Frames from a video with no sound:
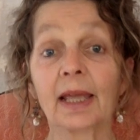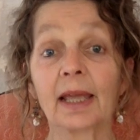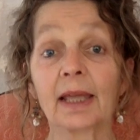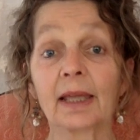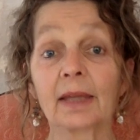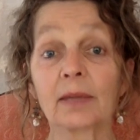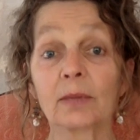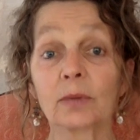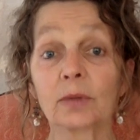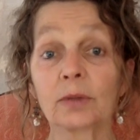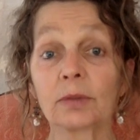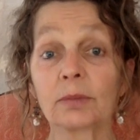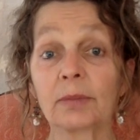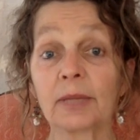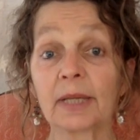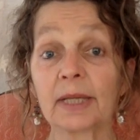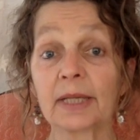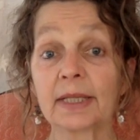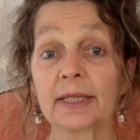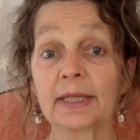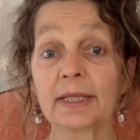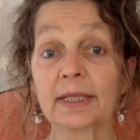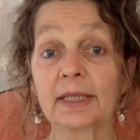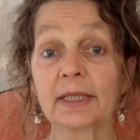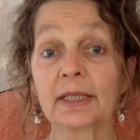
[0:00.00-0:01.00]
And what
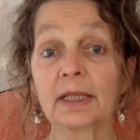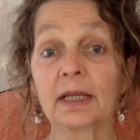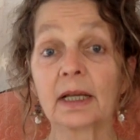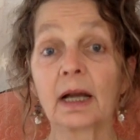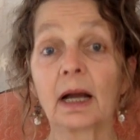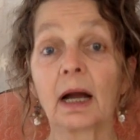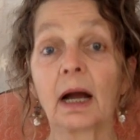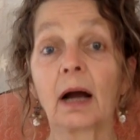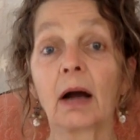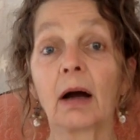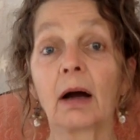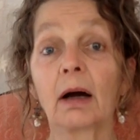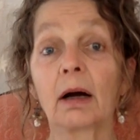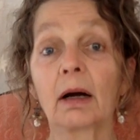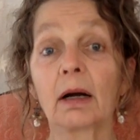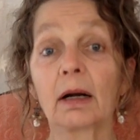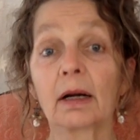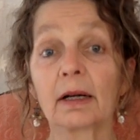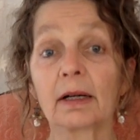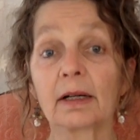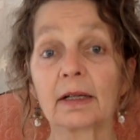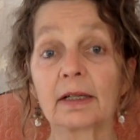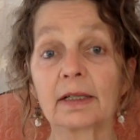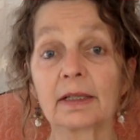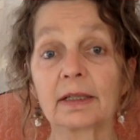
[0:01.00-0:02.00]
makes it
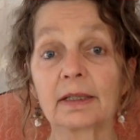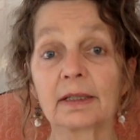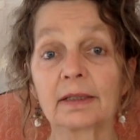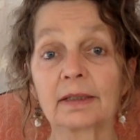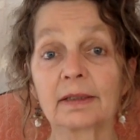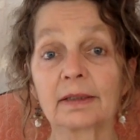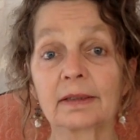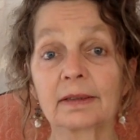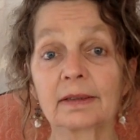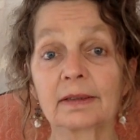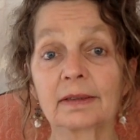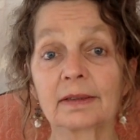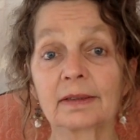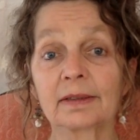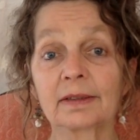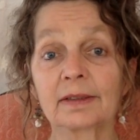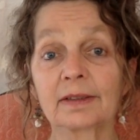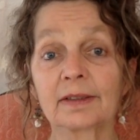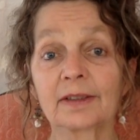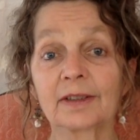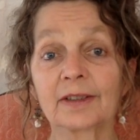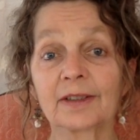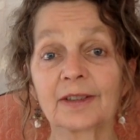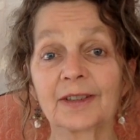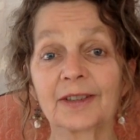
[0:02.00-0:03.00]
hard
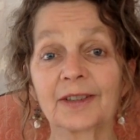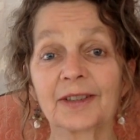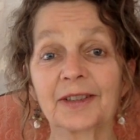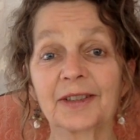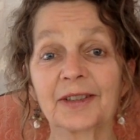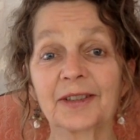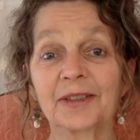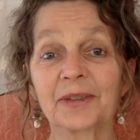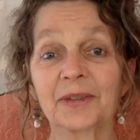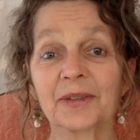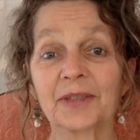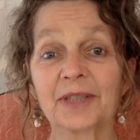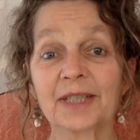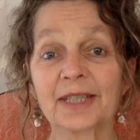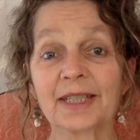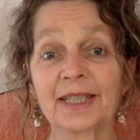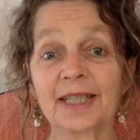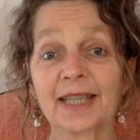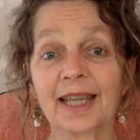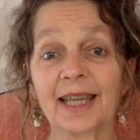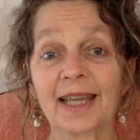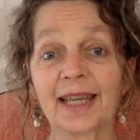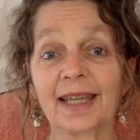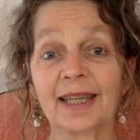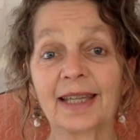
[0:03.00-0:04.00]
to
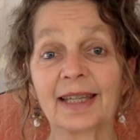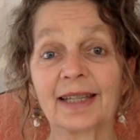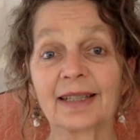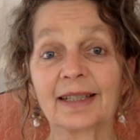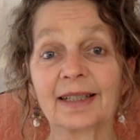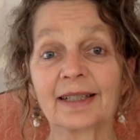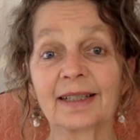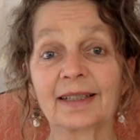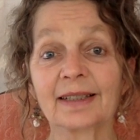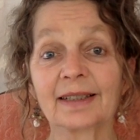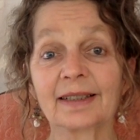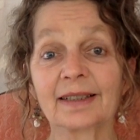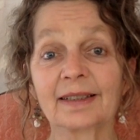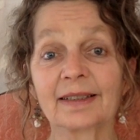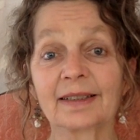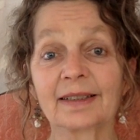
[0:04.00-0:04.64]
stay here?